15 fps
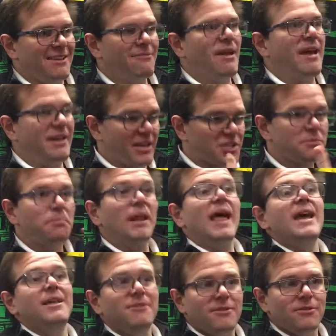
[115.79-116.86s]
and
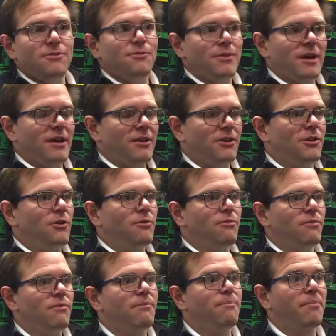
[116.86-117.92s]
explain
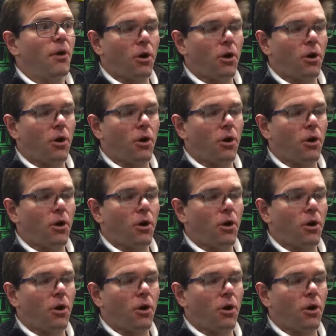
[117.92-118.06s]
to